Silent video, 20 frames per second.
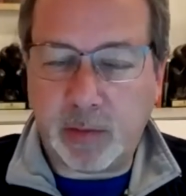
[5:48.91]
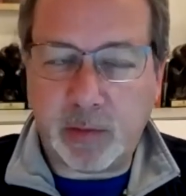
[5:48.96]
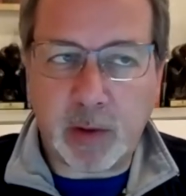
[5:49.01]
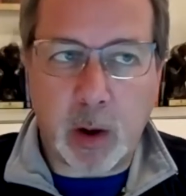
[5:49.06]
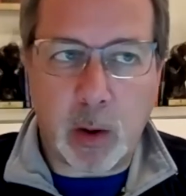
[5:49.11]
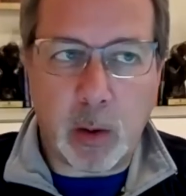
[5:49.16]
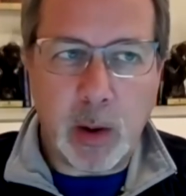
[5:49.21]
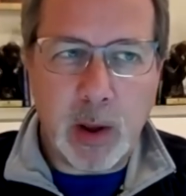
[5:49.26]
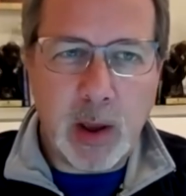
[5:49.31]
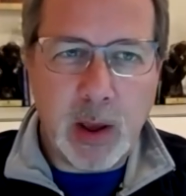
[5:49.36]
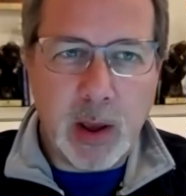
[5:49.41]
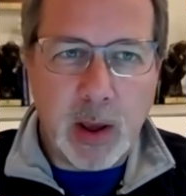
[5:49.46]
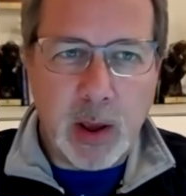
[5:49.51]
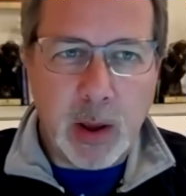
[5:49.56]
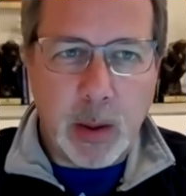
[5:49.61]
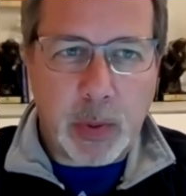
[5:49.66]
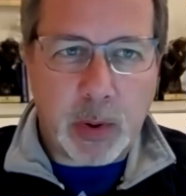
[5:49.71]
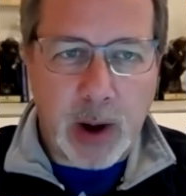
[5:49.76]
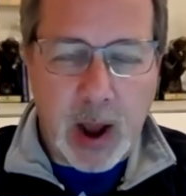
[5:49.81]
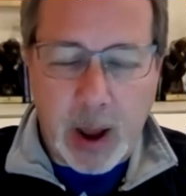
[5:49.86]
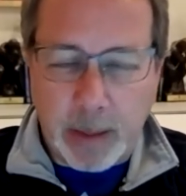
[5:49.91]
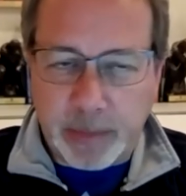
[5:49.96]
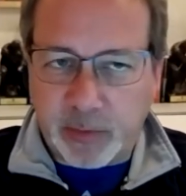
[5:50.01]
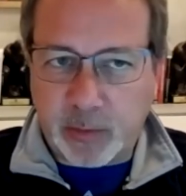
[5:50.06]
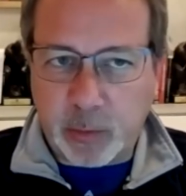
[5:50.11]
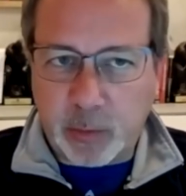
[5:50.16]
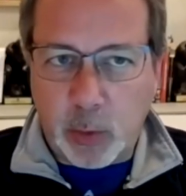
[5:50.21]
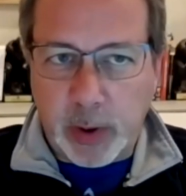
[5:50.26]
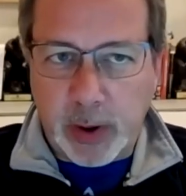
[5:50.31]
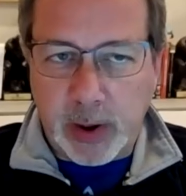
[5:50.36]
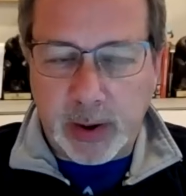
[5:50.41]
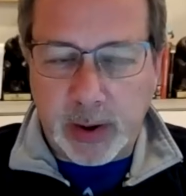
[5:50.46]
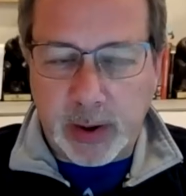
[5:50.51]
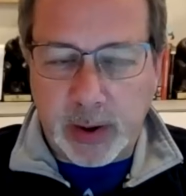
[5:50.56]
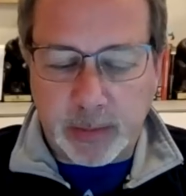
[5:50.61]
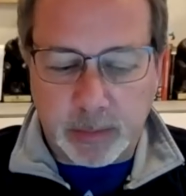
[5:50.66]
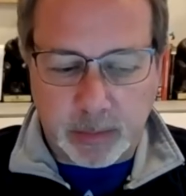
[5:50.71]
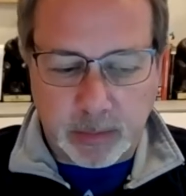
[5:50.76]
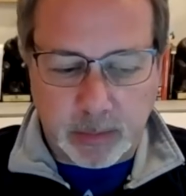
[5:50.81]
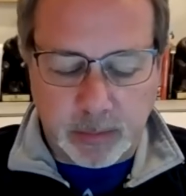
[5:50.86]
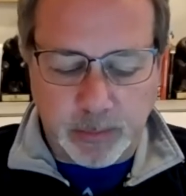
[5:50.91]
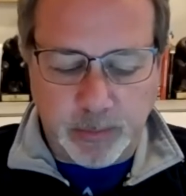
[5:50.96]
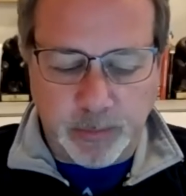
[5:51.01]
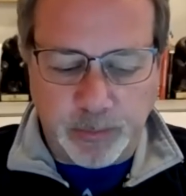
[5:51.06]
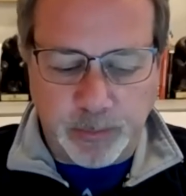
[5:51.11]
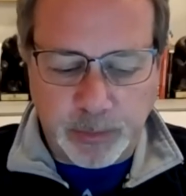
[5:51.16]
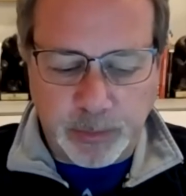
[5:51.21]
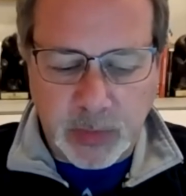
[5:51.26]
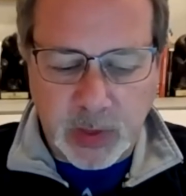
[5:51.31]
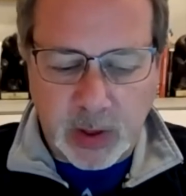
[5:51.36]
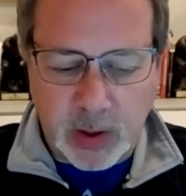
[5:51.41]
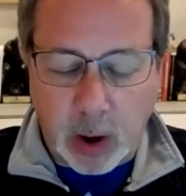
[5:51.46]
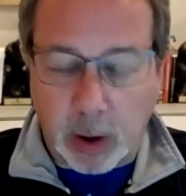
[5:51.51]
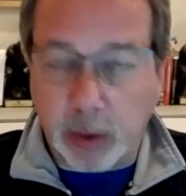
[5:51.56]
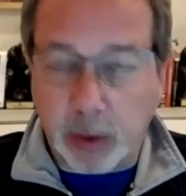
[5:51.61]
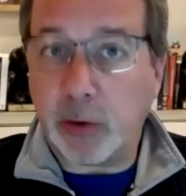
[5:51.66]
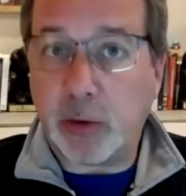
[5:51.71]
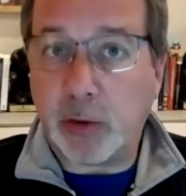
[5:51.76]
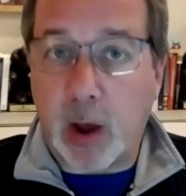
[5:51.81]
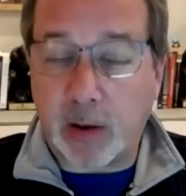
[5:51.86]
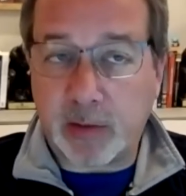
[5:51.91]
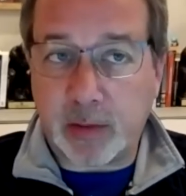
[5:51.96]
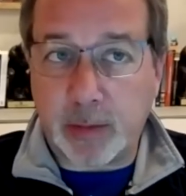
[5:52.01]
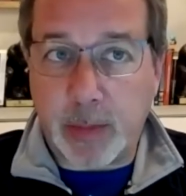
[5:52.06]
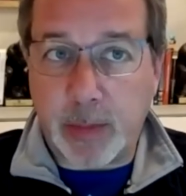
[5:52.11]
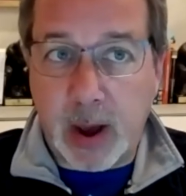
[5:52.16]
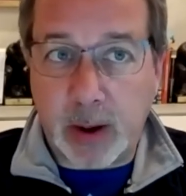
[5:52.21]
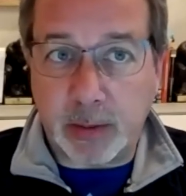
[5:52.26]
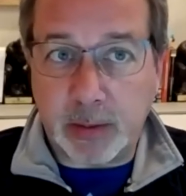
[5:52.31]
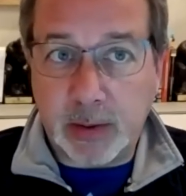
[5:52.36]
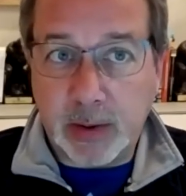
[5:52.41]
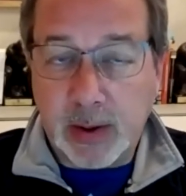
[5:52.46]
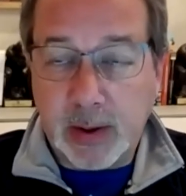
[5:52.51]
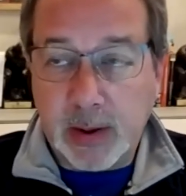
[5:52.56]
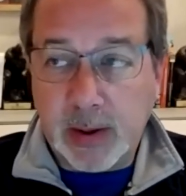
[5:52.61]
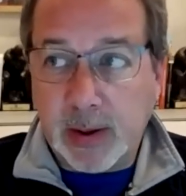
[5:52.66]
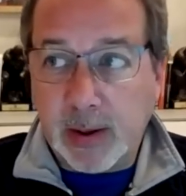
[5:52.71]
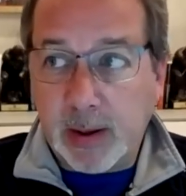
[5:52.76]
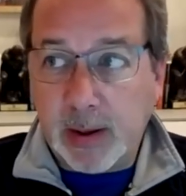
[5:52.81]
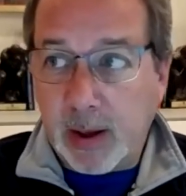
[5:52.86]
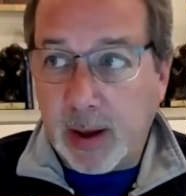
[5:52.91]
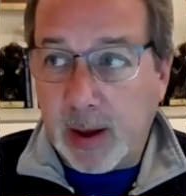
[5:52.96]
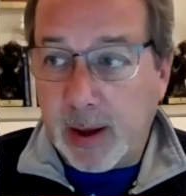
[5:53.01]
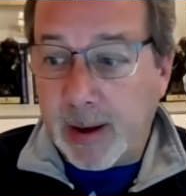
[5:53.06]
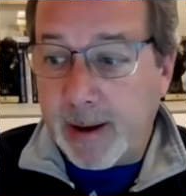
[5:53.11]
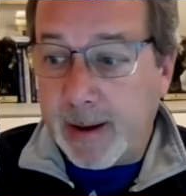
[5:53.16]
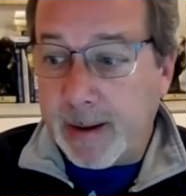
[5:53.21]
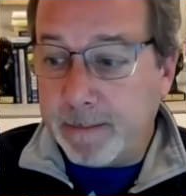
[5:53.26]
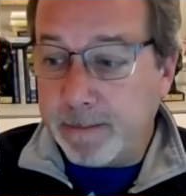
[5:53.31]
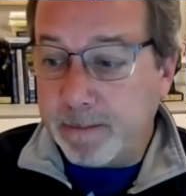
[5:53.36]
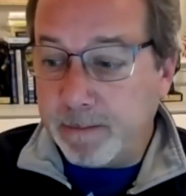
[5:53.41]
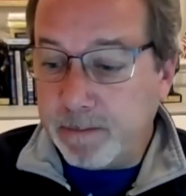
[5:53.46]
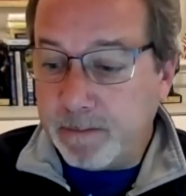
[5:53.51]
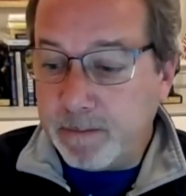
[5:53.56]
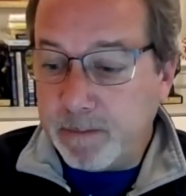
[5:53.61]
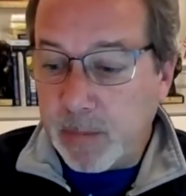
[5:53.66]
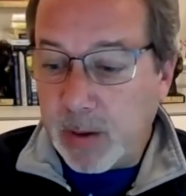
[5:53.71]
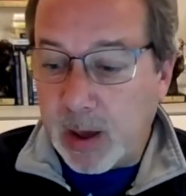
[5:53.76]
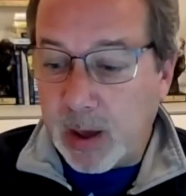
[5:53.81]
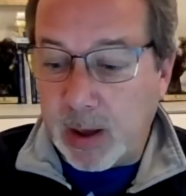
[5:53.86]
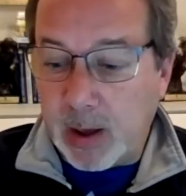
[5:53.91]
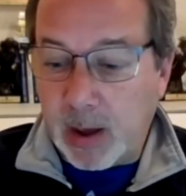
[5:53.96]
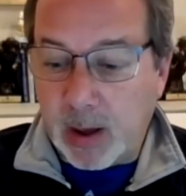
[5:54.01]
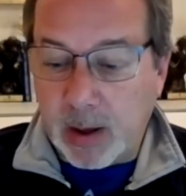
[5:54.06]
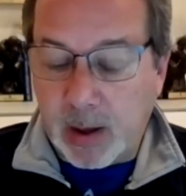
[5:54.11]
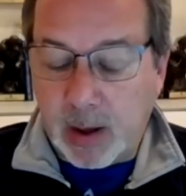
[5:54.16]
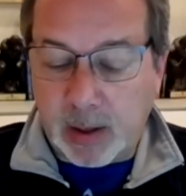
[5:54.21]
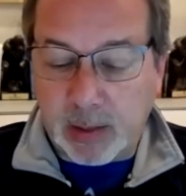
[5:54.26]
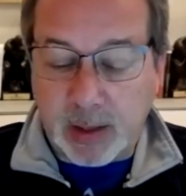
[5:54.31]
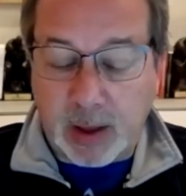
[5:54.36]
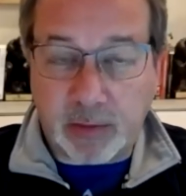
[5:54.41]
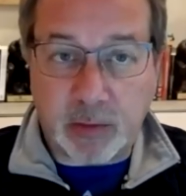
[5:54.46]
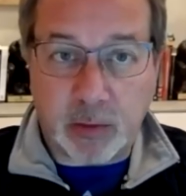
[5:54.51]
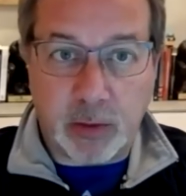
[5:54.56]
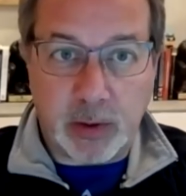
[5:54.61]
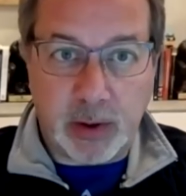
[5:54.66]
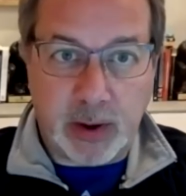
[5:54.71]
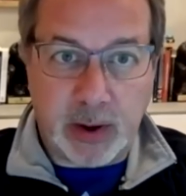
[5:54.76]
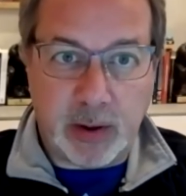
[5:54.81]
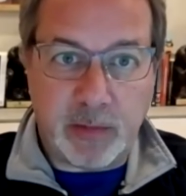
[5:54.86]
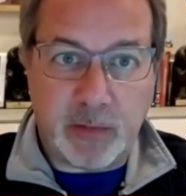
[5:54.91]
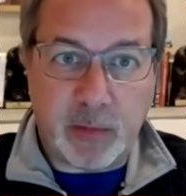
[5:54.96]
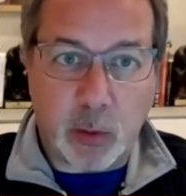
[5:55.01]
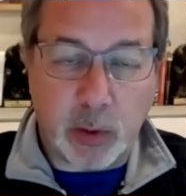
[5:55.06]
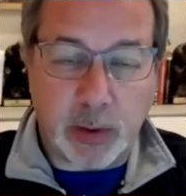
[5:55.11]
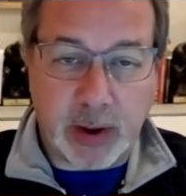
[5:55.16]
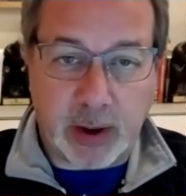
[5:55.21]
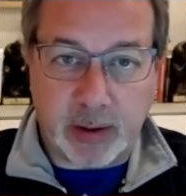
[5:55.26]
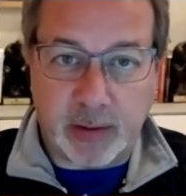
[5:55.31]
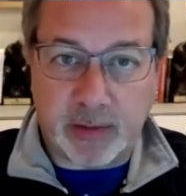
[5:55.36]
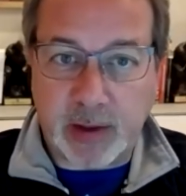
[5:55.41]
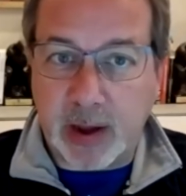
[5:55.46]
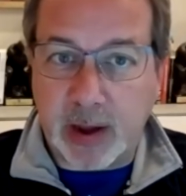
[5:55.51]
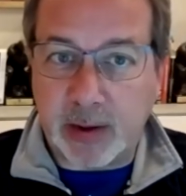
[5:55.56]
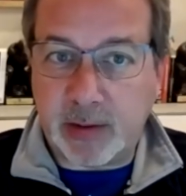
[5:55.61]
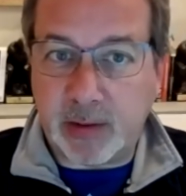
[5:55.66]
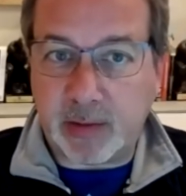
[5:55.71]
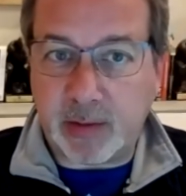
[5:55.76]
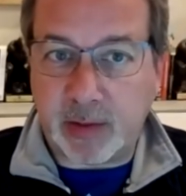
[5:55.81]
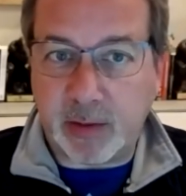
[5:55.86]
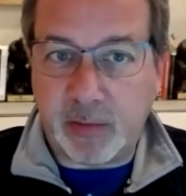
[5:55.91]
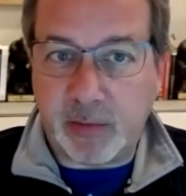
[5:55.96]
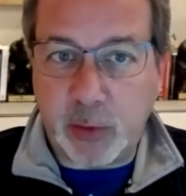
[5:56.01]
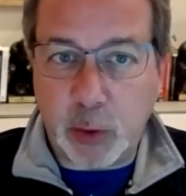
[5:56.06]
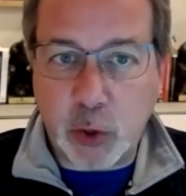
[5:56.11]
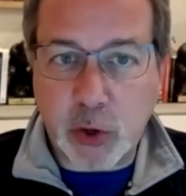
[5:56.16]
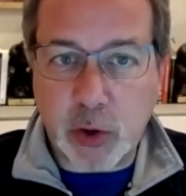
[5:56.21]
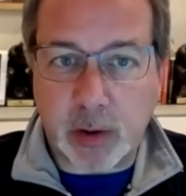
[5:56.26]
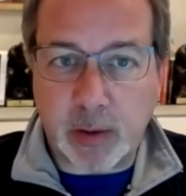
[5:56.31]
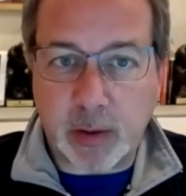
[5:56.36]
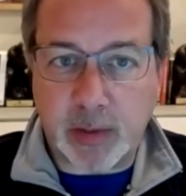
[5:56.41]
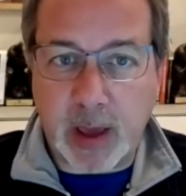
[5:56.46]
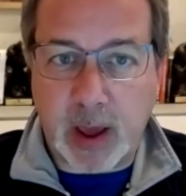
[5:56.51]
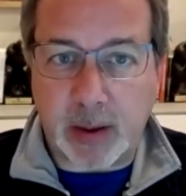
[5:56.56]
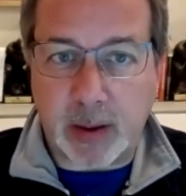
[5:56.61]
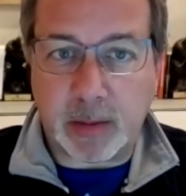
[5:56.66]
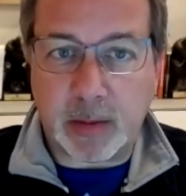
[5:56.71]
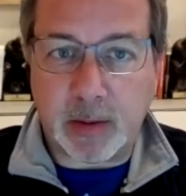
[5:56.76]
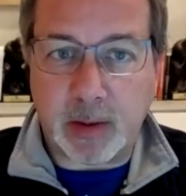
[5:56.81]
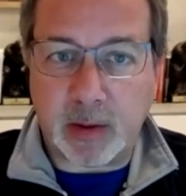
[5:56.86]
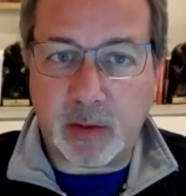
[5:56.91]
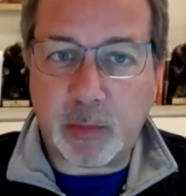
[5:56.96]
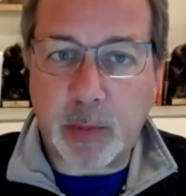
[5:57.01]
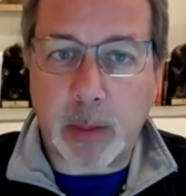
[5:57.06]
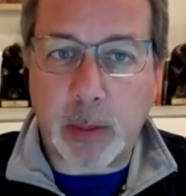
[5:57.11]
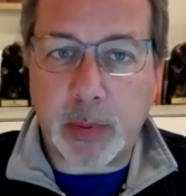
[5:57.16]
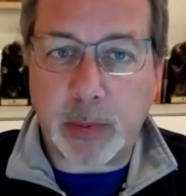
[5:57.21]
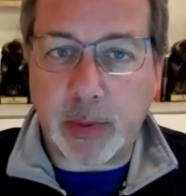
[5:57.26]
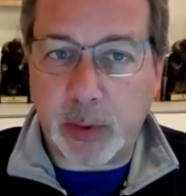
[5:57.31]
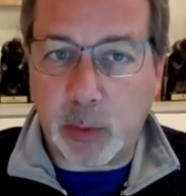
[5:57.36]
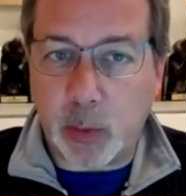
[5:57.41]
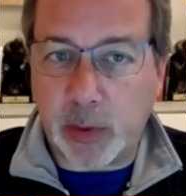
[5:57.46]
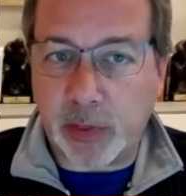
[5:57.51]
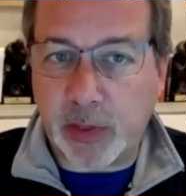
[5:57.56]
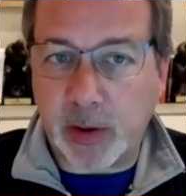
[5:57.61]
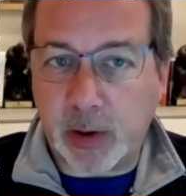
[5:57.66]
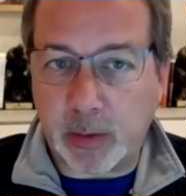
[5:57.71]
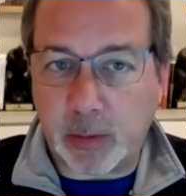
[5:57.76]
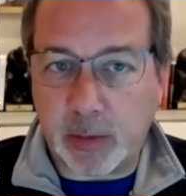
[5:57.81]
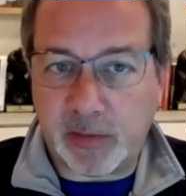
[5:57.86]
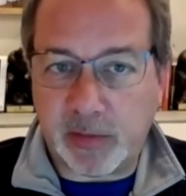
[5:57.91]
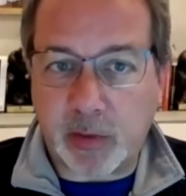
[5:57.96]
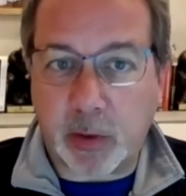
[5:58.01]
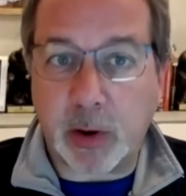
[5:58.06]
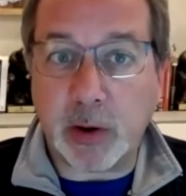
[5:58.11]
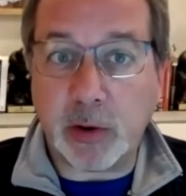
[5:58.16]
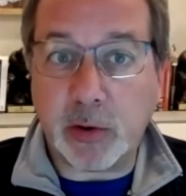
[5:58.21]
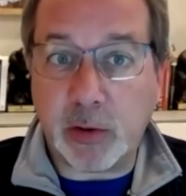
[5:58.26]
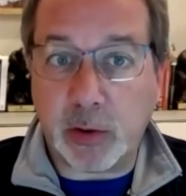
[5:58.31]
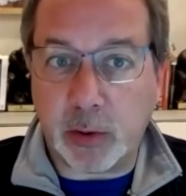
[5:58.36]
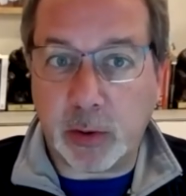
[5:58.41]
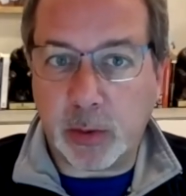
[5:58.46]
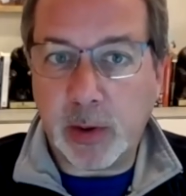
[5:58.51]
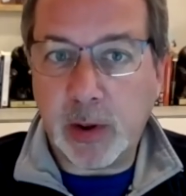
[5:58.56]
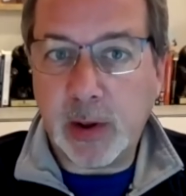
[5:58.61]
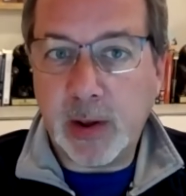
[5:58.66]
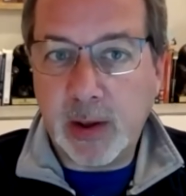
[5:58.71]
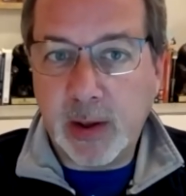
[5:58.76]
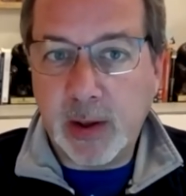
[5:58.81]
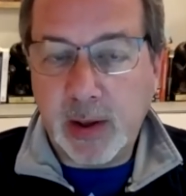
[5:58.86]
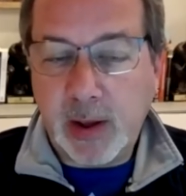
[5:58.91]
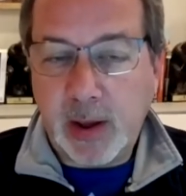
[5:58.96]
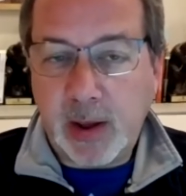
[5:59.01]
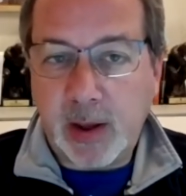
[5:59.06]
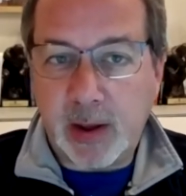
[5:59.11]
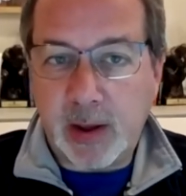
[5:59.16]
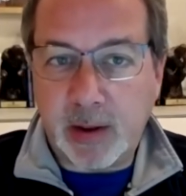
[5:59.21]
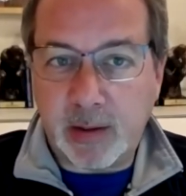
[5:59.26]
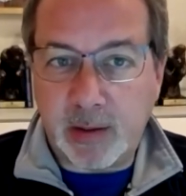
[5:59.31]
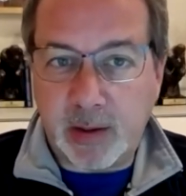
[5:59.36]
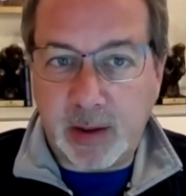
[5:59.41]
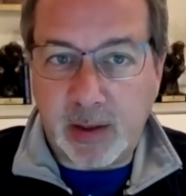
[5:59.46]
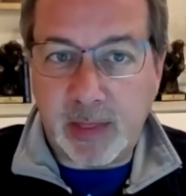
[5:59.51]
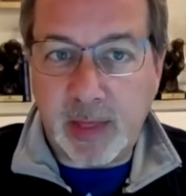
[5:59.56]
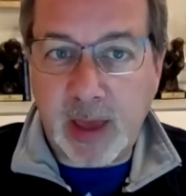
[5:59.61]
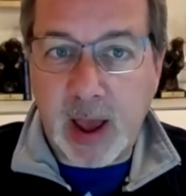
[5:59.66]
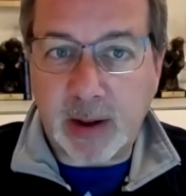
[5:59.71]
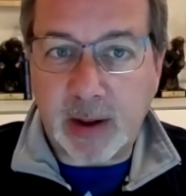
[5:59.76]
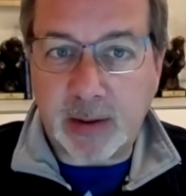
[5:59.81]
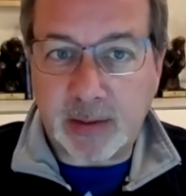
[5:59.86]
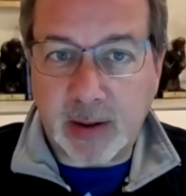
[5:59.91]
So perhaps when Gartner talks about a lesser need for data scientists in the future, that is probably what they're referring to, in that